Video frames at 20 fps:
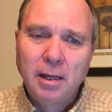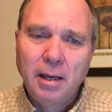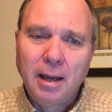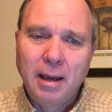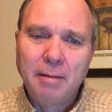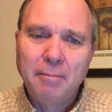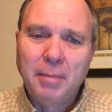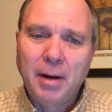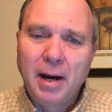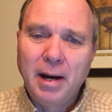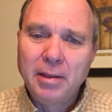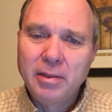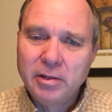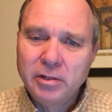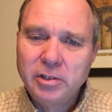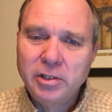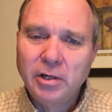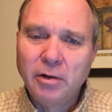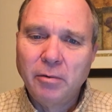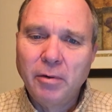and by the
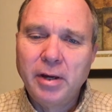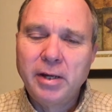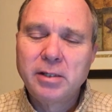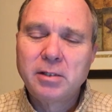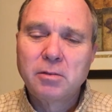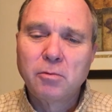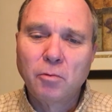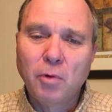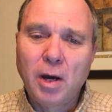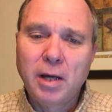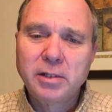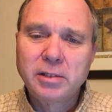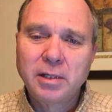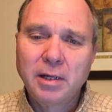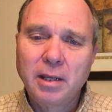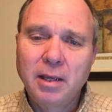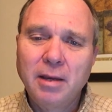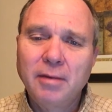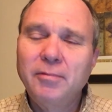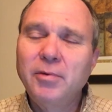
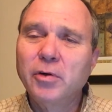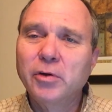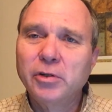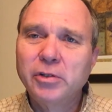generosity of your